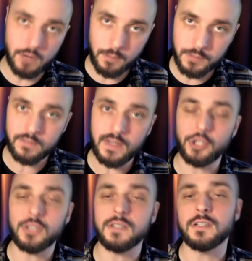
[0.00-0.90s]

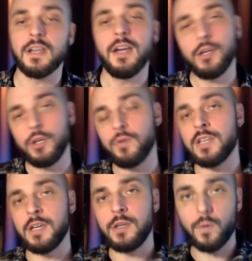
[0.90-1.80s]
observations
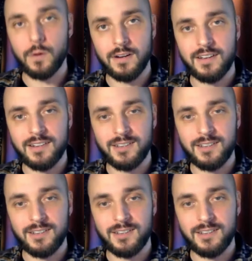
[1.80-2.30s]
using your